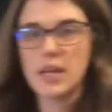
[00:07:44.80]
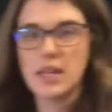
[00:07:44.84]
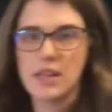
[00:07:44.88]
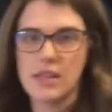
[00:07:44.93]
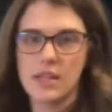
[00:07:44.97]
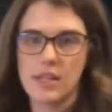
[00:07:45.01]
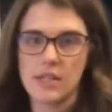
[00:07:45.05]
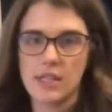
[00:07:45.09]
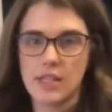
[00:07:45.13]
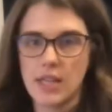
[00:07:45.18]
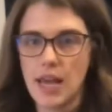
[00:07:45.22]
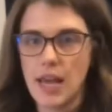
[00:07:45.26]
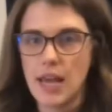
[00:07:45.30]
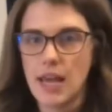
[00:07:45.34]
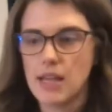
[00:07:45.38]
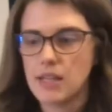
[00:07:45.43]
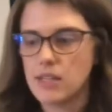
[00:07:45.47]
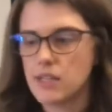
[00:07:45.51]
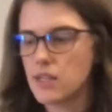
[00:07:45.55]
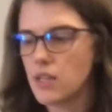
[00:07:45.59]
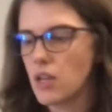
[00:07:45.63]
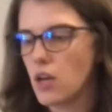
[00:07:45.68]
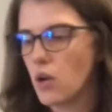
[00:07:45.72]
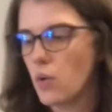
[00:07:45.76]
this
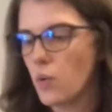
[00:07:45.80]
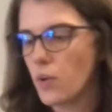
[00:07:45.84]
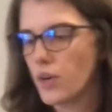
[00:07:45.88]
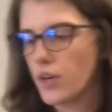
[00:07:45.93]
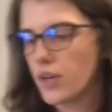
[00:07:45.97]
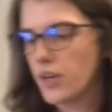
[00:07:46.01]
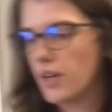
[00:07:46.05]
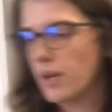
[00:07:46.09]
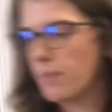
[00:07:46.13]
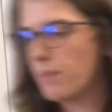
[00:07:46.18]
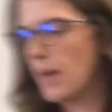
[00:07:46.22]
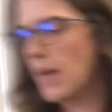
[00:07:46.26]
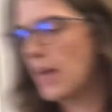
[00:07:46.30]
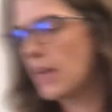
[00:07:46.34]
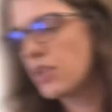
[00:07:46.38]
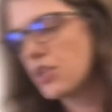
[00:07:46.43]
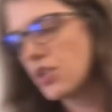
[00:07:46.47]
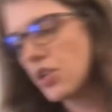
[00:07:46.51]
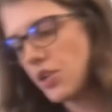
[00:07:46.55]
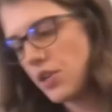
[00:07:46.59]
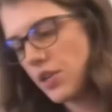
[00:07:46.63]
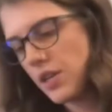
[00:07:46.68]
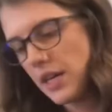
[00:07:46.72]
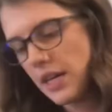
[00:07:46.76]
case, we're gonna make
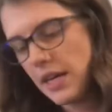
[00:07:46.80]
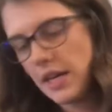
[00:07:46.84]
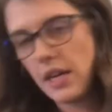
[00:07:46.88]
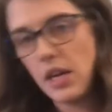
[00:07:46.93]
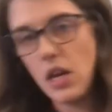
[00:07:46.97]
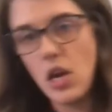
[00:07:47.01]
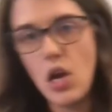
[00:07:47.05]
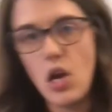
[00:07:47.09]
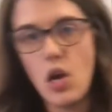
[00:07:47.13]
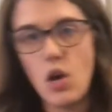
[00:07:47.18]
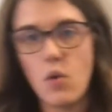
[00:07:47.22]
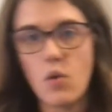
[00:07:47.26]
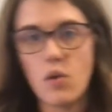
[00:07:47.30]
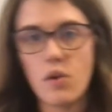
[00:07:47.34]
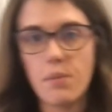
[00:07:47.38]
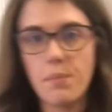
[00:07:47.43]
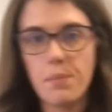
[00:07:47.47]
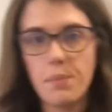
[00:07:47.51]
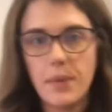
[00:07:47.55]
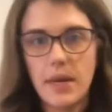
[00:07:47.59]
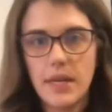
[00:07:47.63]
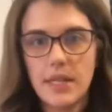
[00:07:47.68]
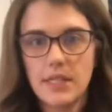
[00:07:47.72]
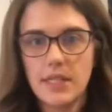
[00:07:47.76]
sure that we're
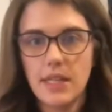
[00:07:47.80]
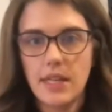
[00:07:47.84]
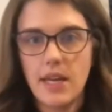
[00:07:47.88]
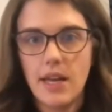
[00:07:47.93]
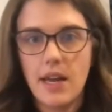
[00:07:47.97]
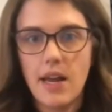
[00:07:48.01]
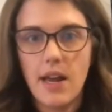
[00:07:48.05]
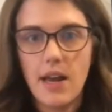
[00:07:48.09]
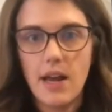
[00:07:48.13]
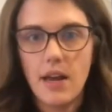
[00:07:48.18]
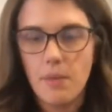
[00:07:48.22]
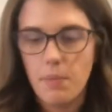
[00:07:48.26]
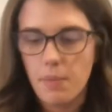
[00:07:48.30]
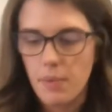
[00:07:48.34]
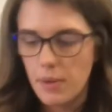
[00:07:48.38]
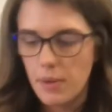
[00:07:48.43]
mixing it up,